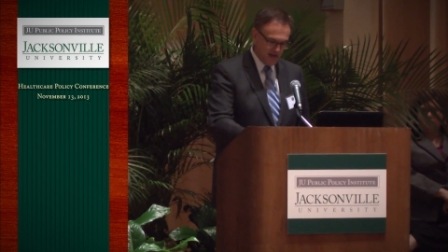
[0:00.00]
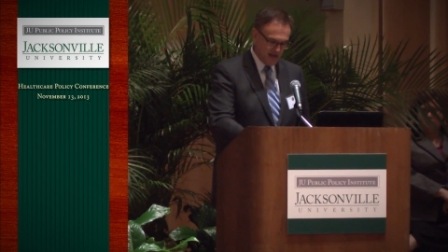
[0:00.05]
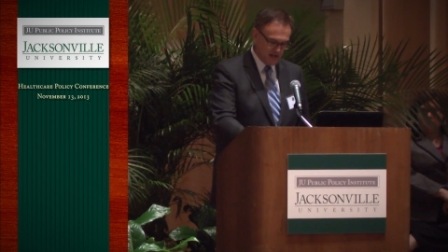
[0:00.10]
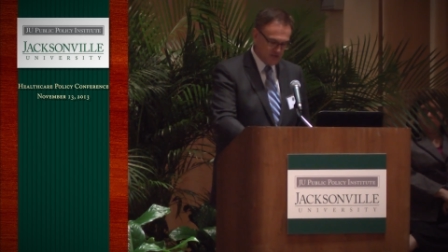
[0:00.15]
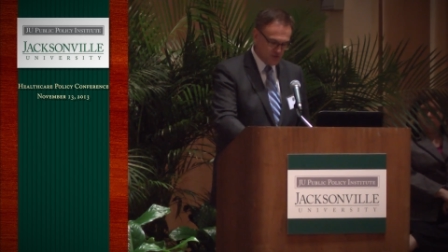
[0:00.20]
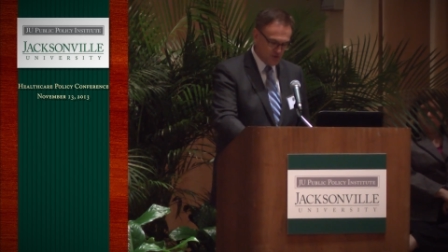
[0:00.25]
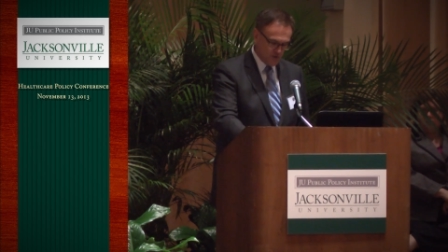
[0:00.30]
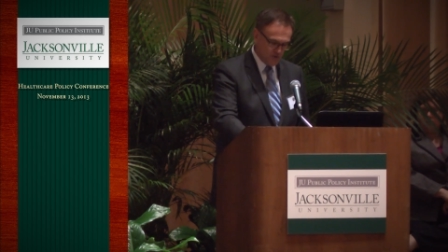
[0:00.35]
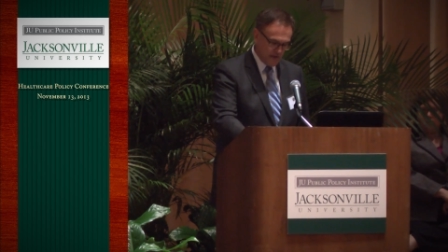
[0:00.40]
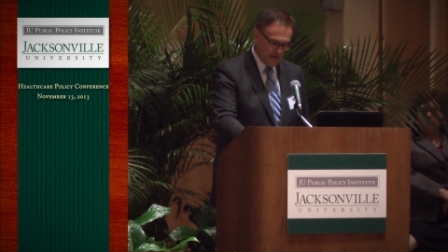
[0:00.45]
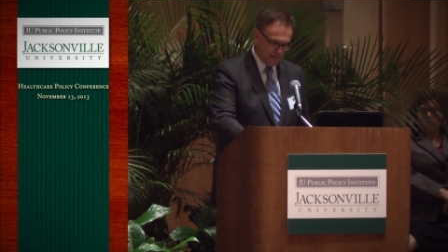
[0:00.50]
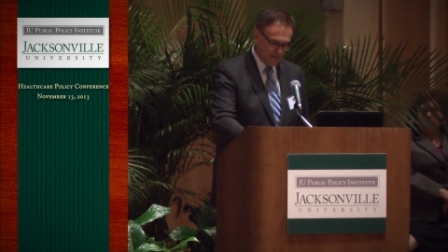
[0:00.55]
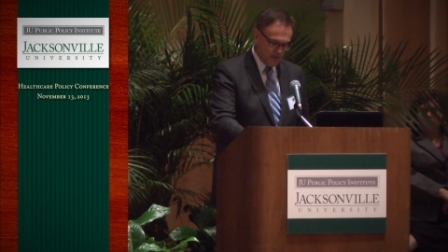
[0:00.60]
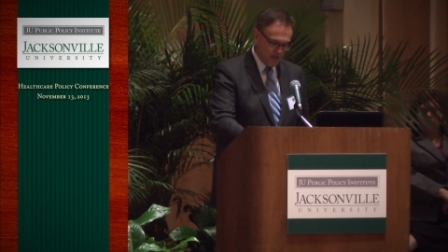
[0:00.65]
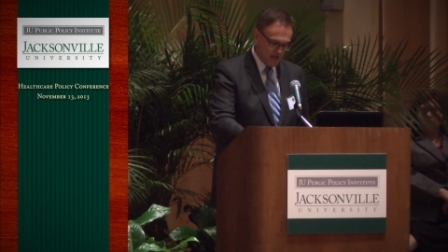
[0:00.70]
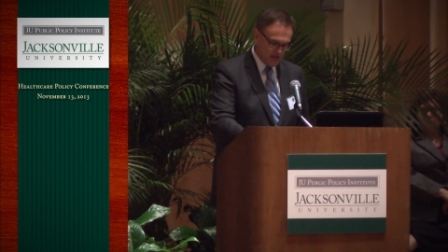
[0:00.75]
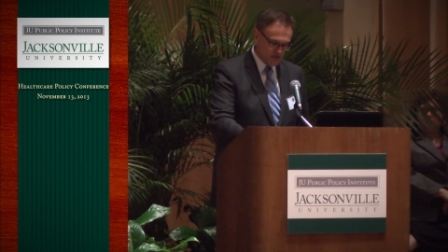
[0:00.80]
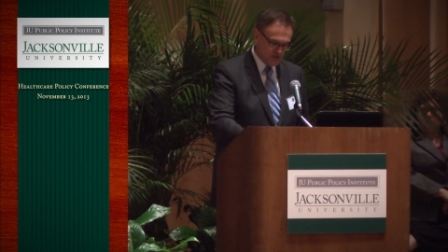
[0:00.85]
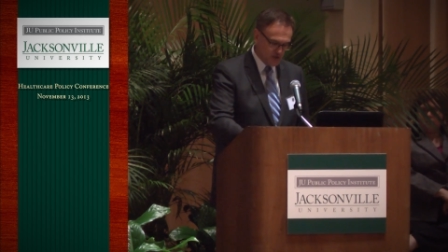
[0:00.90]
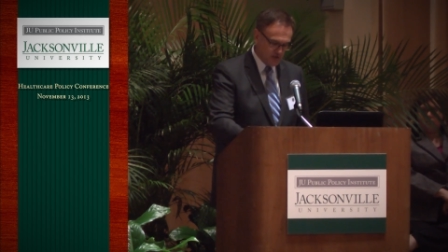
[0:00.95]
And so on that
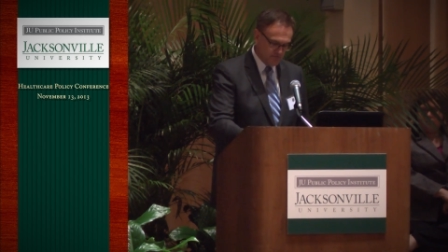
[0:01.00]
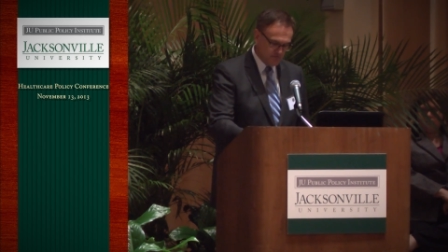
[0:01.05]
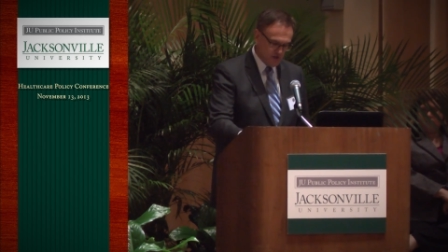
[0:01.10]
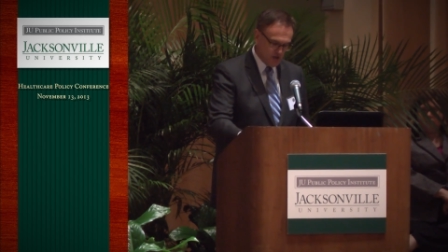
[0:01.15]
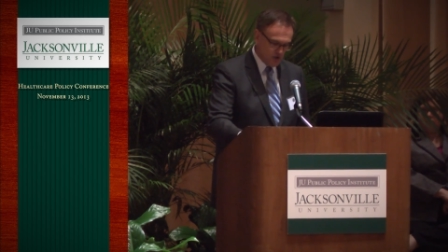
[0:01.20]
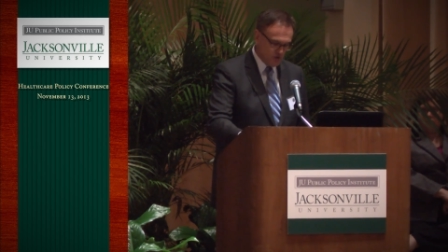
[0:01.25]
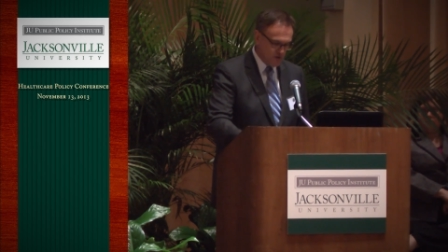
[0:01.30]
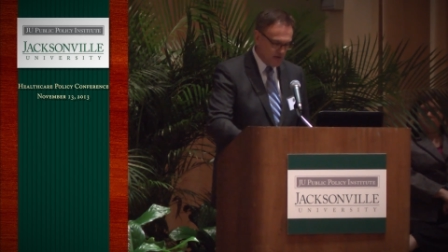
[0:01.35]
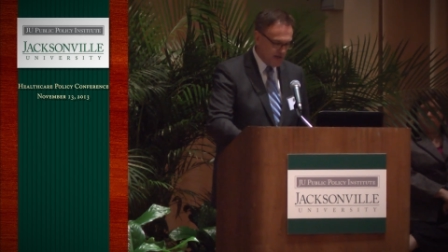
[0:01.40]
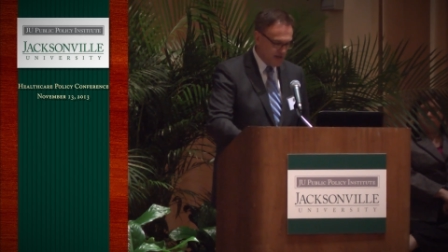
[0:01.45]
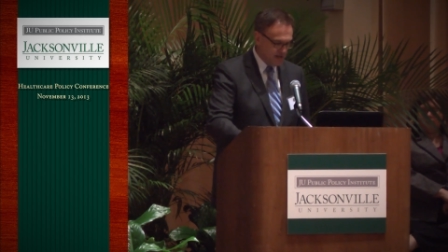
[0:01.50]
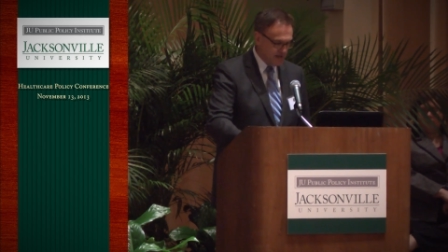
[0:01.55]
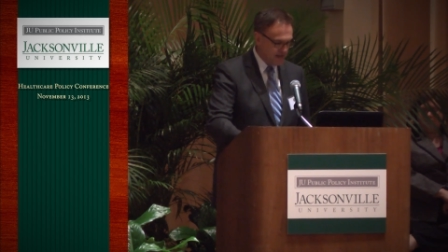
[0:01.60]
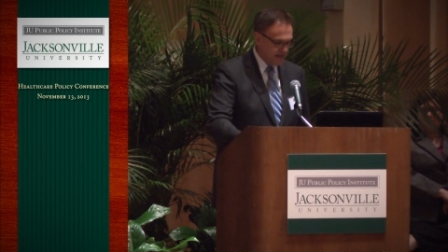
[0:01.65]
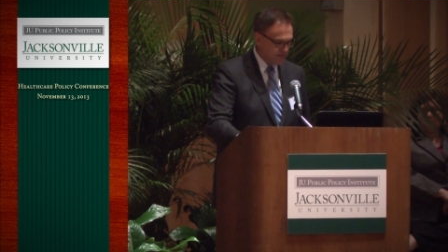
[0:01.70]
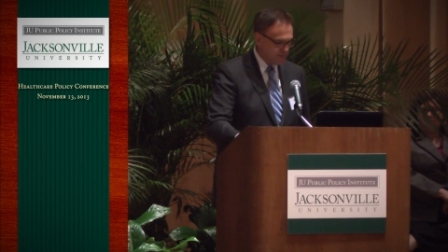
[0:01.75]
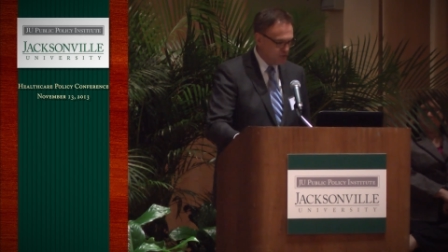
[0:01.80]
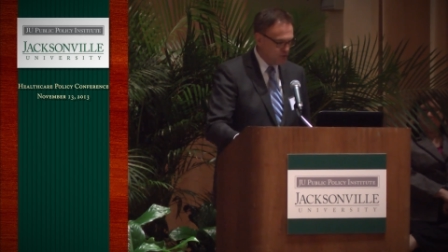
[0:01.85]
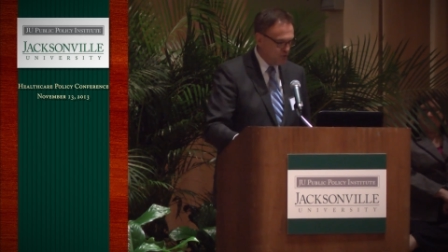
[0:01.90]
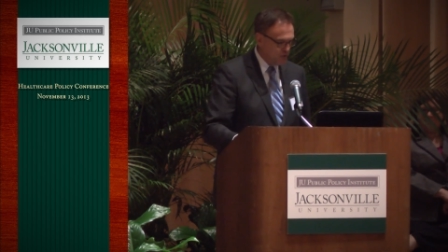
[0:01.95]
positive note, I'll
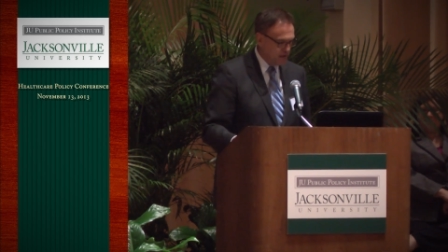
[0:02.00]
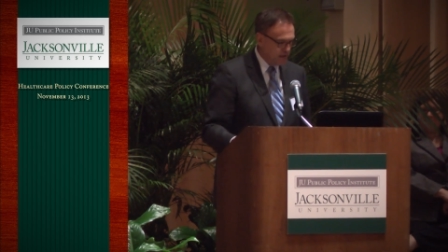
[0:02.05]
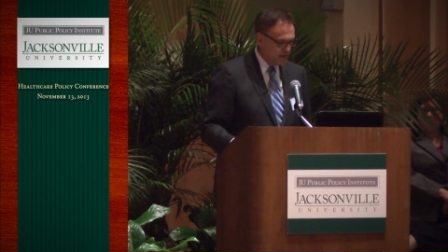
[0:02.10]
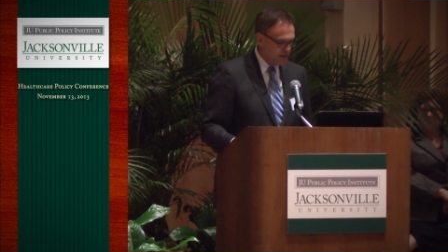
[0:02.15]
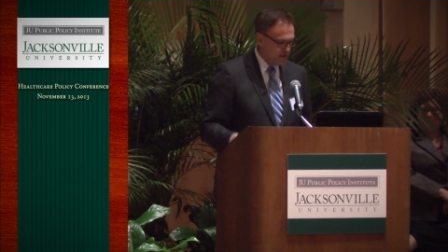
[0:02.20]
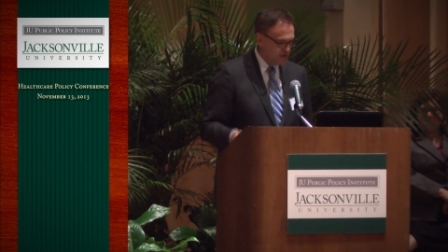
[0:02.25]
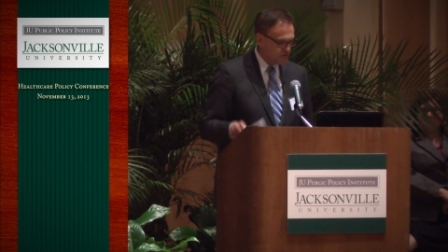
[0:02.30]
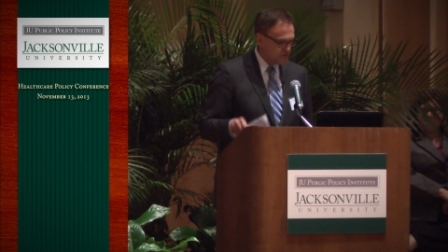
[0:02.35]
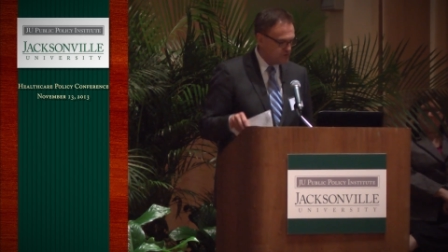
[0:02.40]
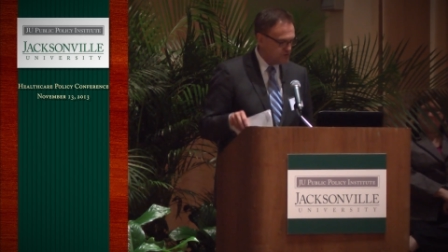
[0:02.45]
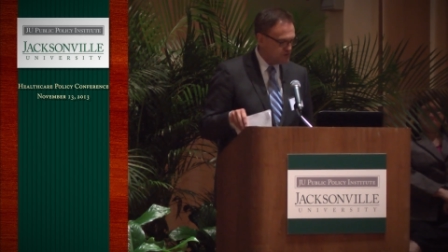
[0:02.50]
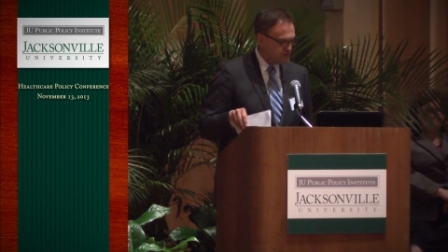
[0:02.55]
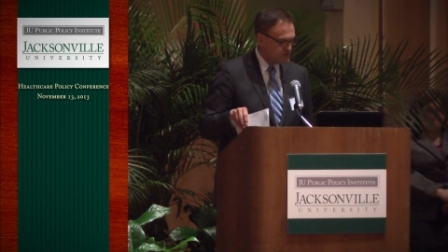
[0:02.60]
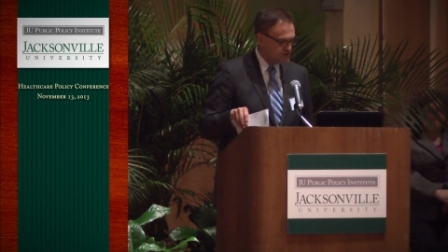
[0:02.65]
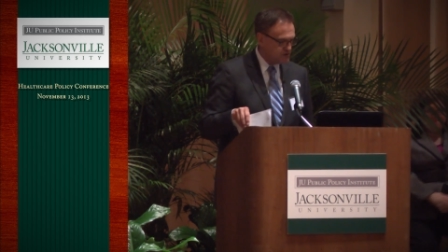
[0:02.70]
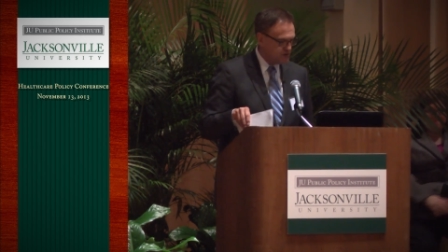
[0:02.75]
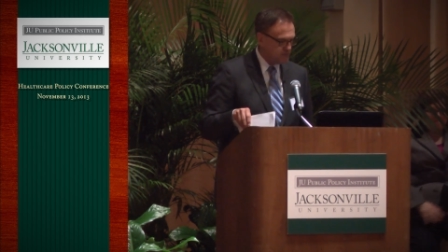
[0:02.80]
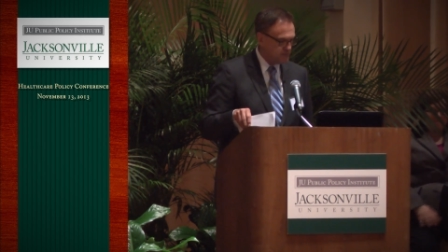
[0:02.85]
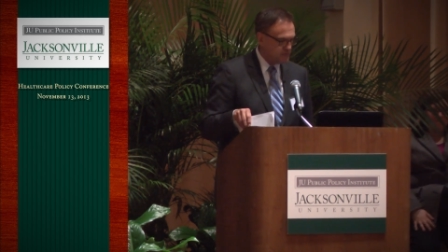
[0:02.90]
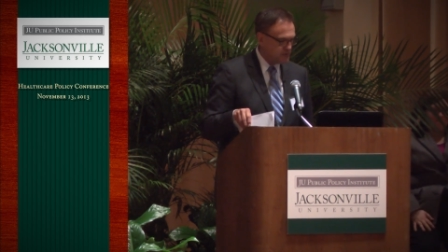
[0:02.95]
let Moody
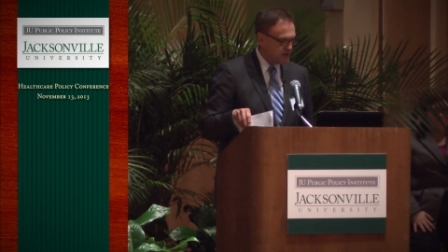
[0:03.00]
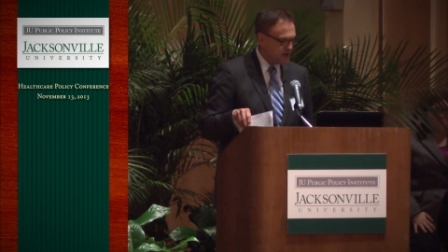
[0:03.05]
introduce some